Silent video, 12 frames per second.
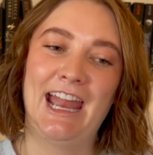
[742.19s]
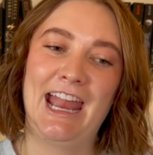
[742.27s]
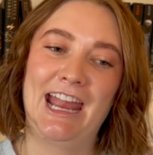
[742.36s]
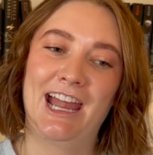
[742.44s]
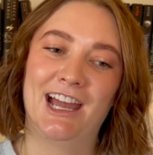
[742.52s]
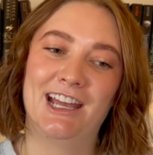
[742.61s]

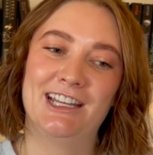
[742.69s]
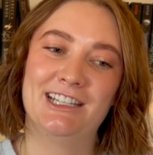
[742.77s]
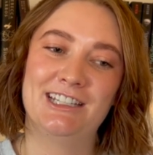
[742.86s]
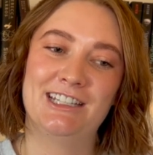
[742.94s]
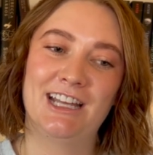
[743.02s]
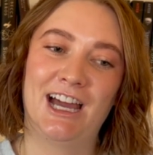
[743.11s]

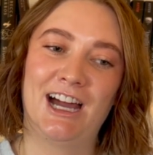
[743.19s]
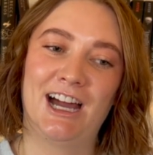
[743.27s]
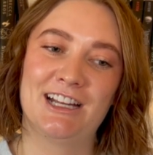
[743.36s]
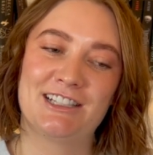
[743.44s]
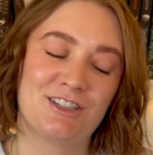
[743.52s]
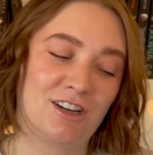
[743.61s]
And
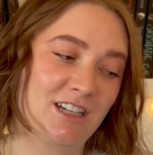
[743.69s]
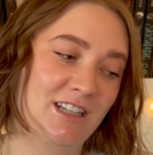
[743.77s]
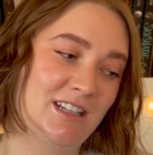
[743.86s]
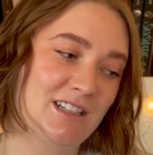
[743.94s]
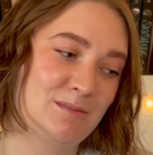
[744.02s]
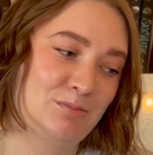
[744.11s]
I
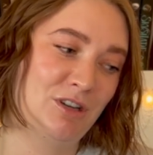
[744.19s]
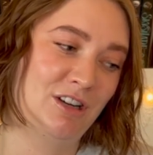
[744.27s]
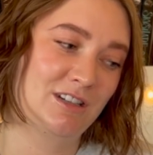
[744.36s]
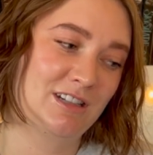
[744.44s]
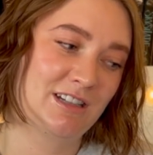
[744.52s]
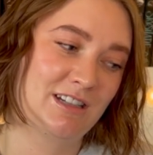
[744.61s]
started this
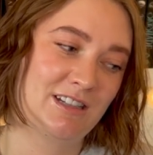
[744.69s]
book